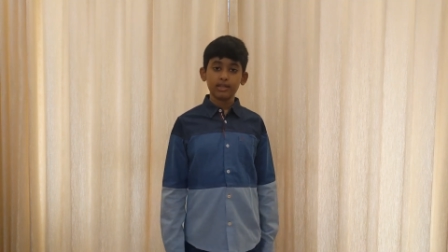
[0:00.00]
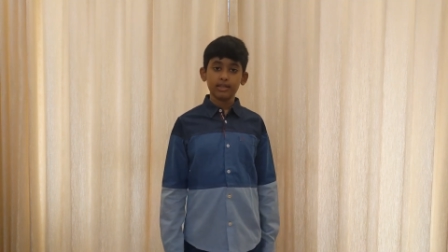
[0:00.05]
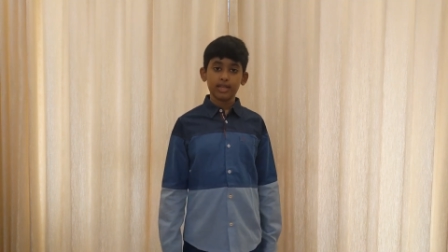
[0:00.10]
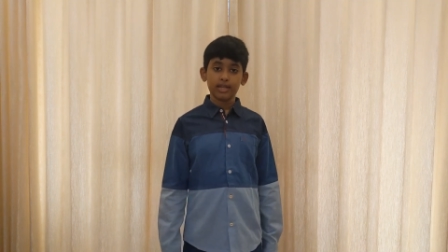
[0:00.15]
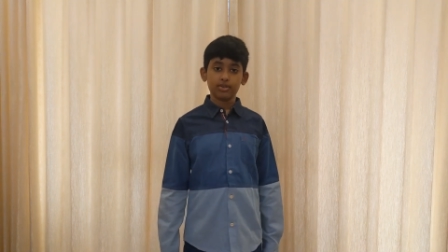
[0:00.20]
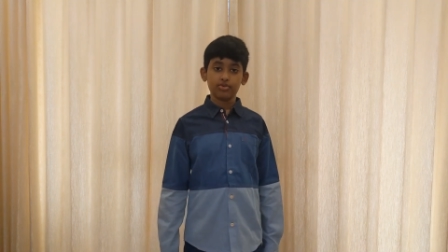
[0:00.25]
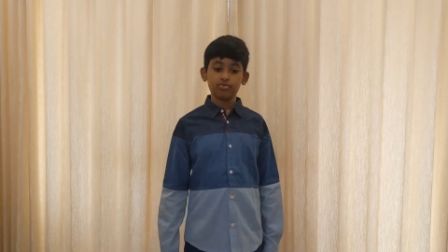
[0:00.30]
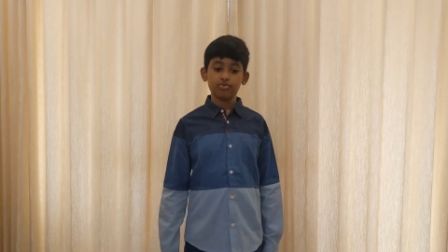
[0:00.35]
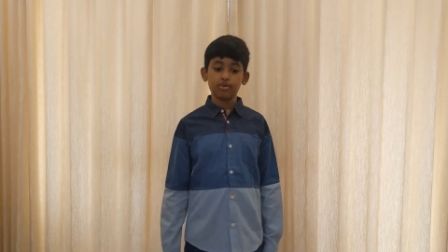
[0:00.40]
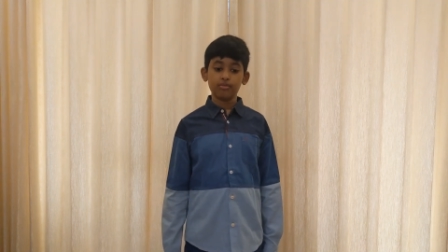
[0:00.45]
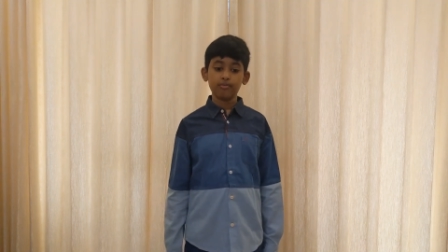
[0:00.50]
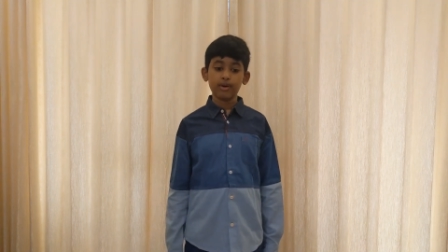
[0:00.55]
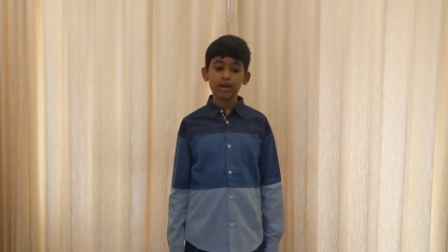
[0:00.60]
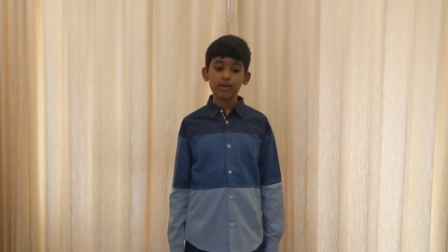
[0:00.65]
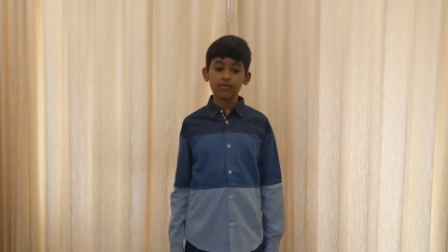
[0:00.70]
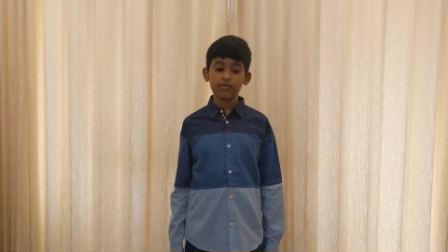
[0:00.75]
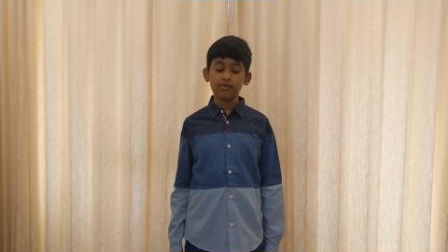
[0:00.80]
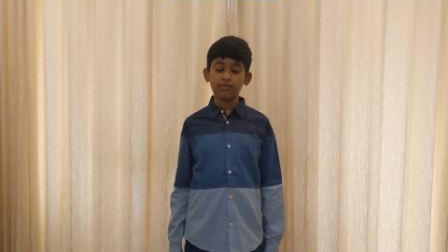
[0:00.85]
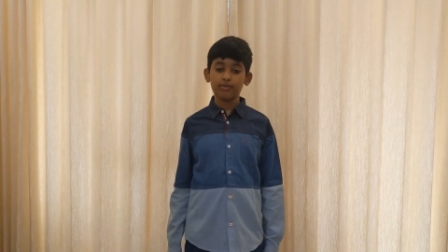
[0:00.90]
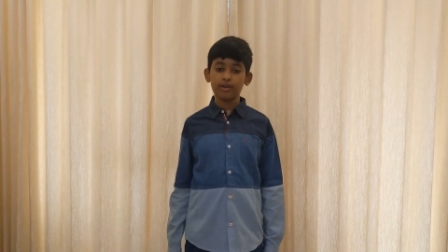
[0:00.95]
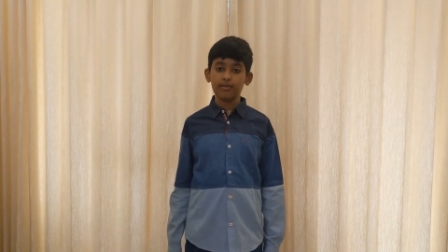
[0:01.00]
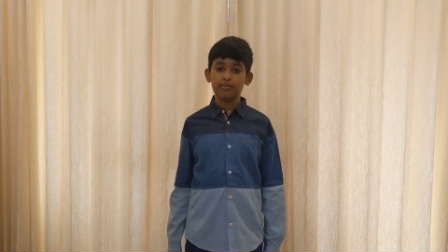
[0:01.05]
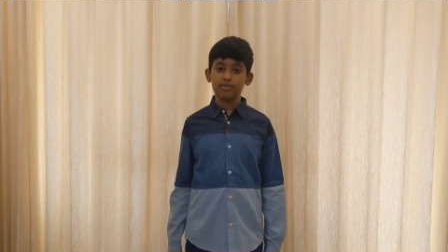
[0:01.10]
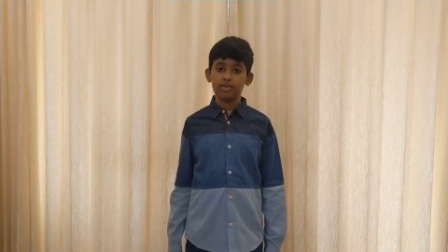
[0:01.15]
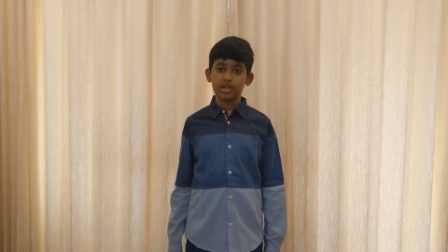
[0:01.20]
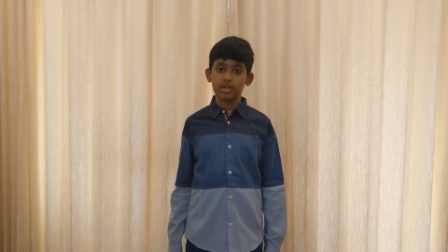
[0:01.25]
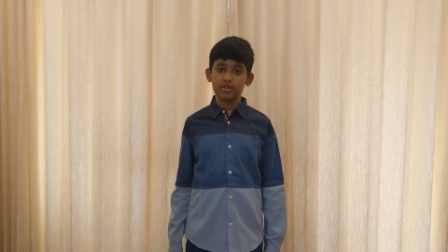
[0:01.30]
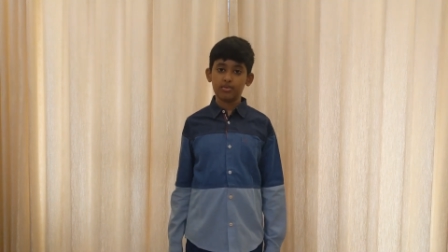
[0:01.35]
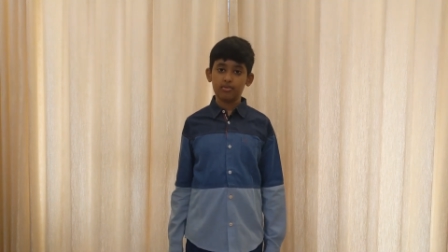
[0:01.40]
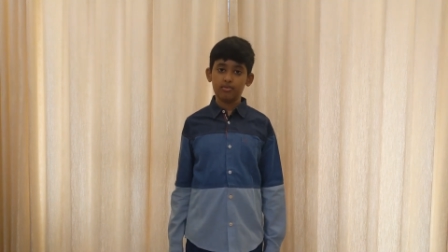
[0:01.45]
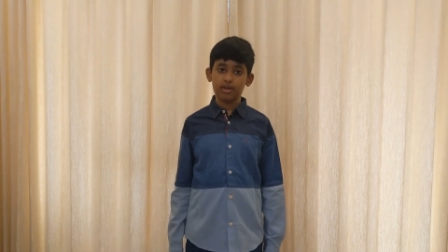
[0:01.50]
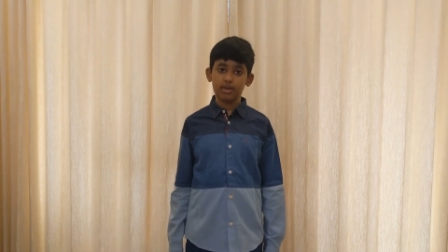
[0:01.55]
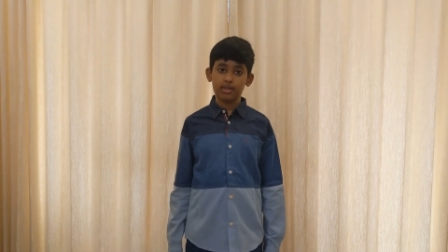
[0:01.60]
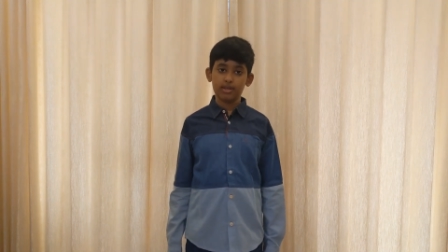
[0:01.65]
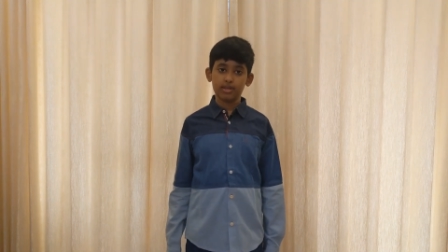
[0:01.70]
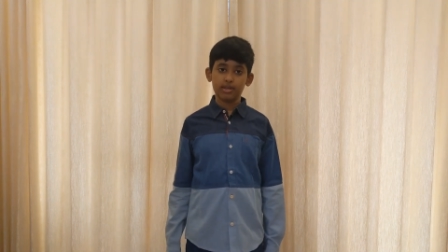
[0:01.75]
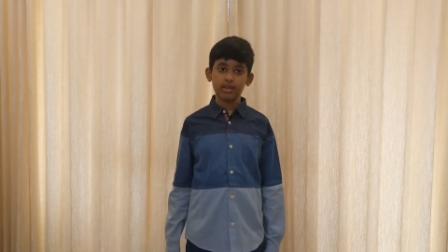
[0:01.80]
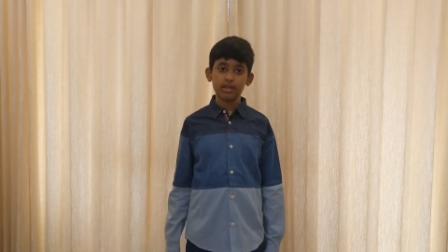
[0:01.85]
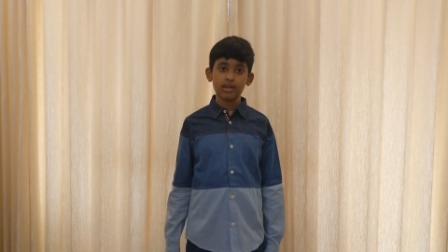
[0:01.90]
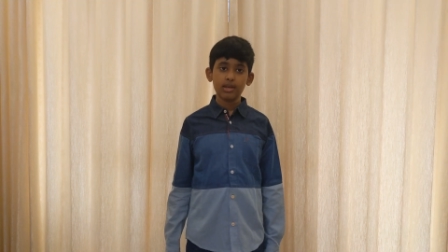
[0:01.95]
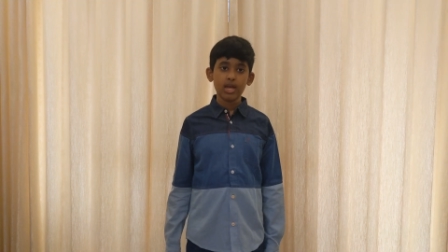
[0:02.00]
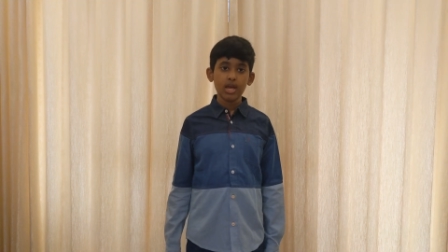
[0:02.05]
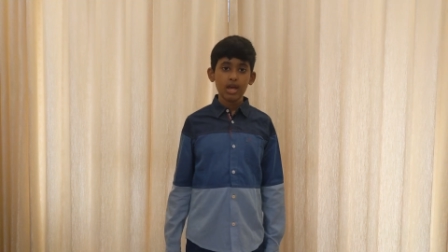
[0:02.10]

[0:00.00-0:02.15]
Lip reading: next to a microwave generator